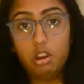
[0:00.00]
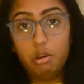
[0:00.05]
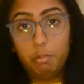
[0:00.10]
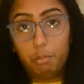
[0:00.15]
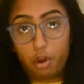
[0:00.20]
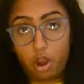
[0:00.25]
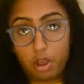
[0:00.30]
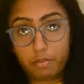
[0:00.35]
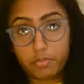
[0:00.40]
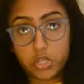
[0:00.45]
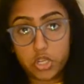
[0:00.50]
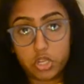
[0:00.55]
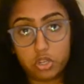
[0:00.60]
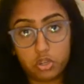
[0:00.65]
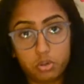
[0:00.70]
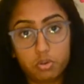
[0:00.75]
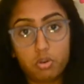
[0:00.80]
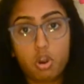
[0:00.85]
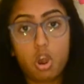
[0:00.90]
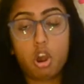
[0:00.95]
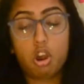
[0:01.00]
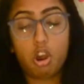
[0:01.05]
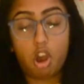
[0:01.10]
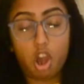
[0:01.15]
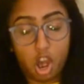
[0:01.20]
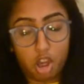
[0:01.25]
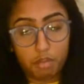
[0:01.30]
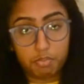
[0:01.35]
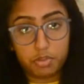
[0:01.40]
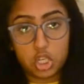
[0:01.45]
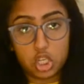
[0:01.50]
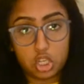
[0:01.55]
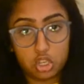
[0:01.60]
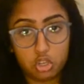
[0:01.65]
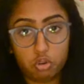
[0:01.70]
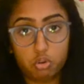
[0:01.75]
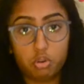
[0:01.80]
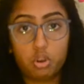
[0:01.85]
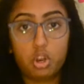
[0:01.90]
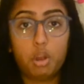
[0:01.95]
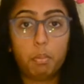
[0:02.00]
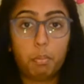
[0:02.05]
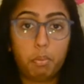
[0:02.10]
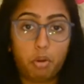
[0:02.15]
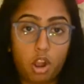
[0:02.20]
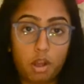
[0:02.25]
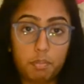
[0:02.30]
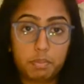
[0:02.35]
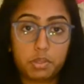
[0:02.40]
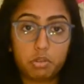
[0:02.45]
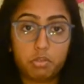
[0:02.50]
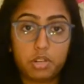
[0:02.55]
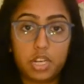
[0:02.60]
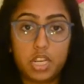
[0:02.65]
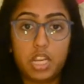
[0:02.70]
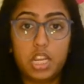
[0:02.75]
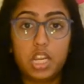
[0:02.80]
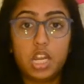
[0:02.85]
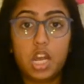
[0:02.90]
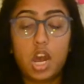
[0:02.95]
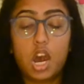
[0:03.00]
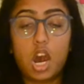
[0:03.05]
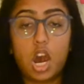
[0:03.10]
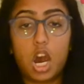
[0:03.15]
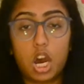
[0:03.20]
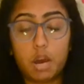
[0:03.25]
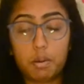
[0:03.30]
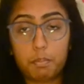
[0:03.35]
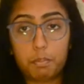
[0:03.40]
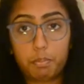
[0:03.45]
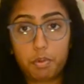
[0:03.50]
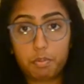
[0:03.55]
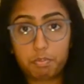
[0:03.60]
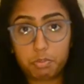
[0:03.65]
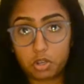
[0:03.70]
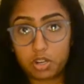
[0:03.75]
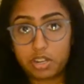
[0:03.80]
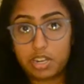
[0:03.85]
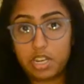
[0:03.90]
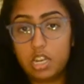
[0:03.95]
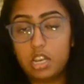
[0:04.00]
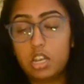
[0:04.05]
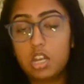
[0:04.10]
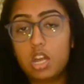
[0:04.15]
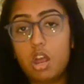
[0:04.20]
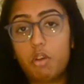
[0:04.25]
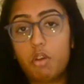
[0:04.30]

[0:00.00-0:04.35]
Prop 2, Op 2, Prop 3, Op 3,